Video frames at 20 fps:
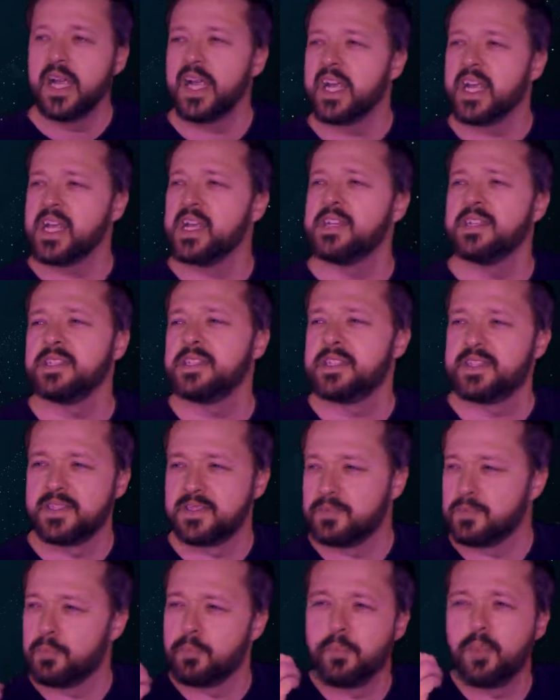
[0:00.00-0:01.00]
It
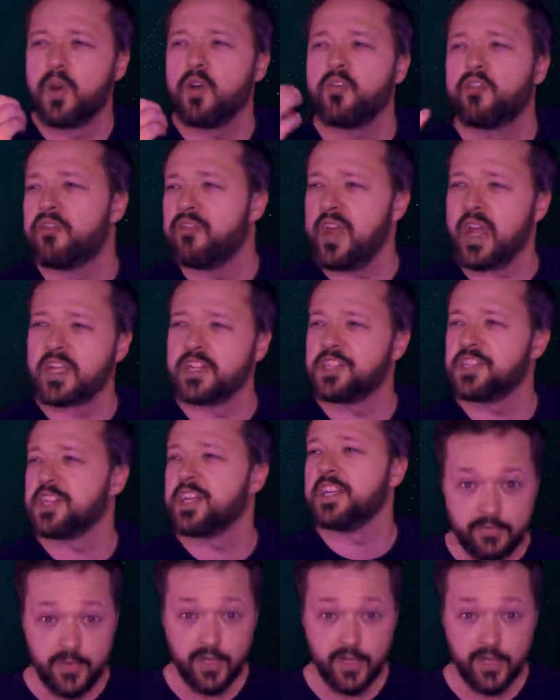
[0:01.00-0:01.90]
is perfection.